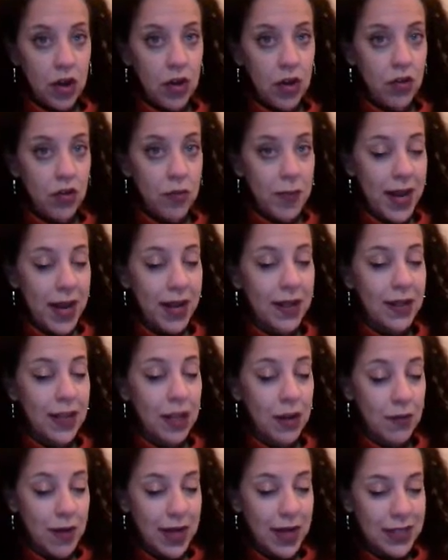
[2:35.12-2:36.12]
grammatically
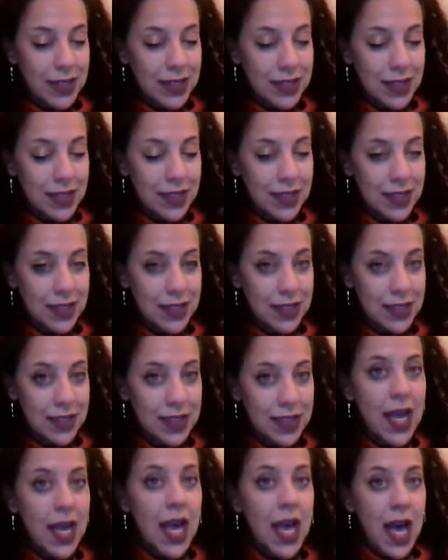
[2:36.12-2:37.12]
correct sentences,
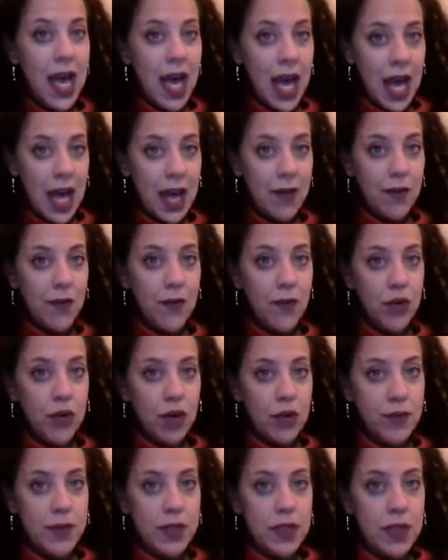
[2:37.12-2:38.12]
have
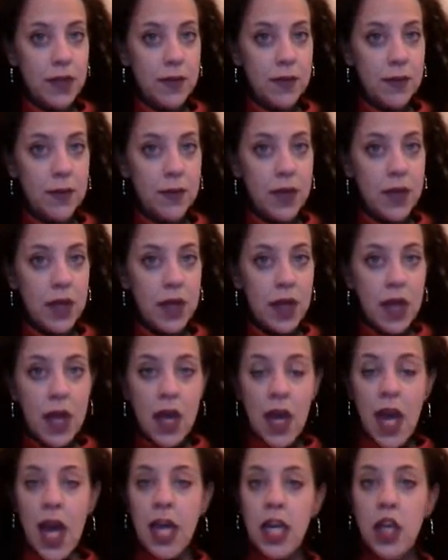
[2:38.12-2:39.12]
verbs in them.
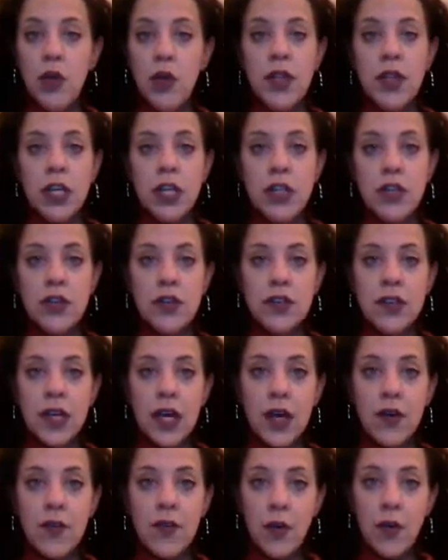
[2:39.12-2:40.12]
And you think to
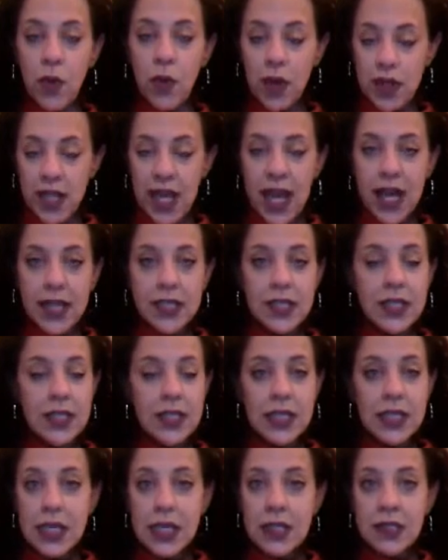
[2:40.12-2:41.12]
yourself, well, that's a
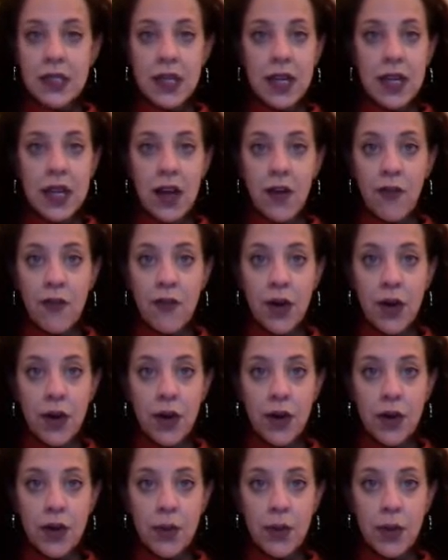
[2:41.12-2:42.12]
decent enough
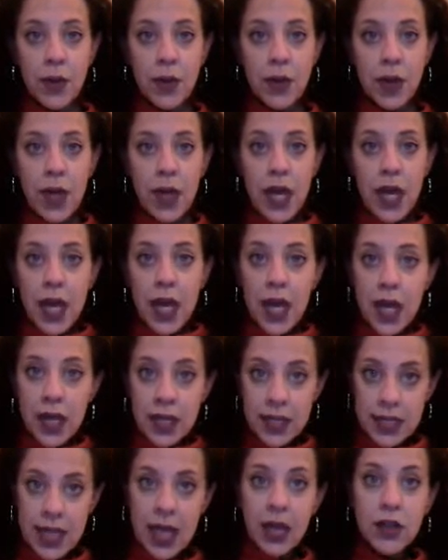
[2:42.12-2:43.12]
verb.
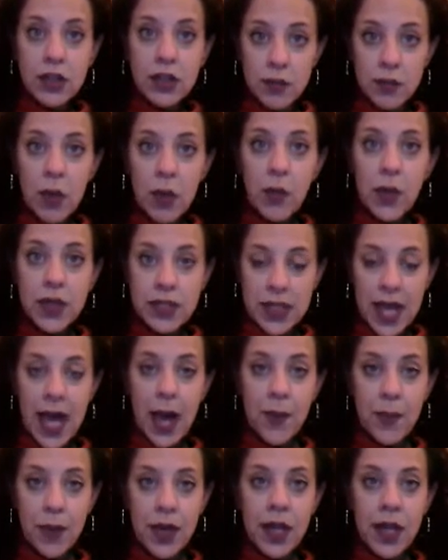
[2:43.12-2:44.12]
It tells me what's
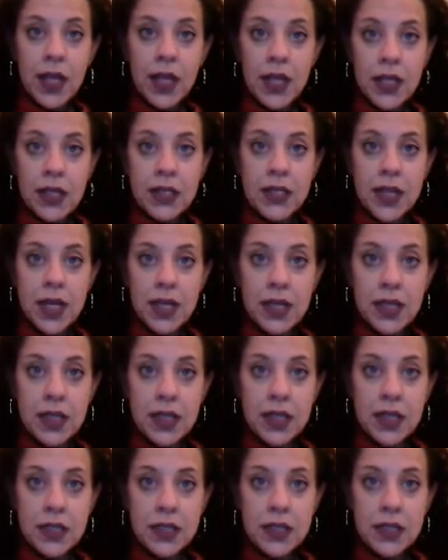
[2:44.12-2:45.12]
happening in the
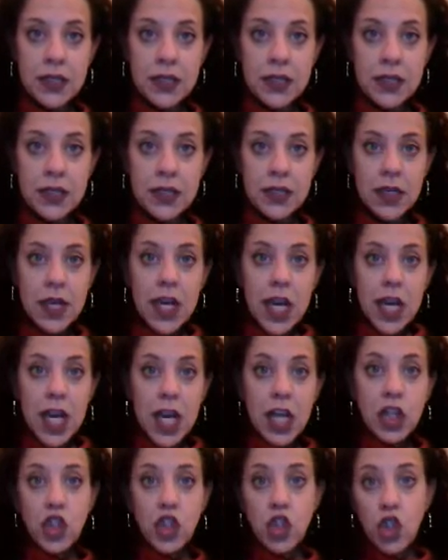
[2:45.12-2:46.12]
sentence.
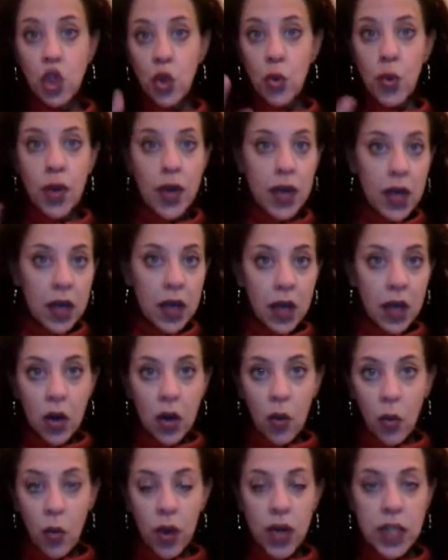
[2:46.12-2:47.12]
It's doing
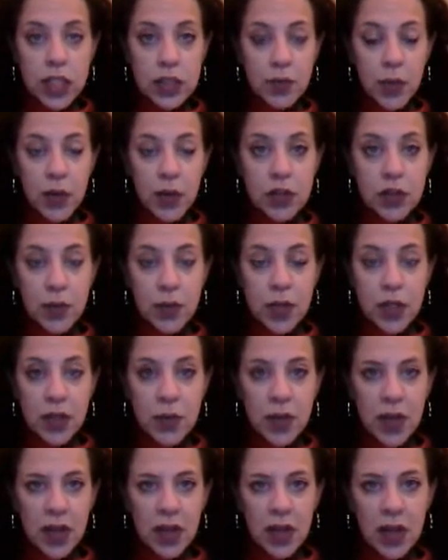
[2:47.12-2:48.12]
what it's supposed to be
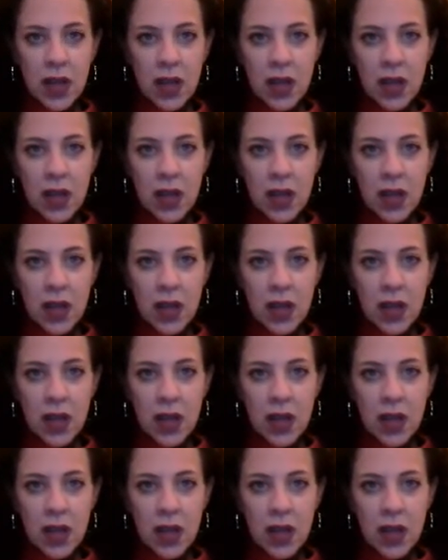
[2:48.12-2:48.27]
doing.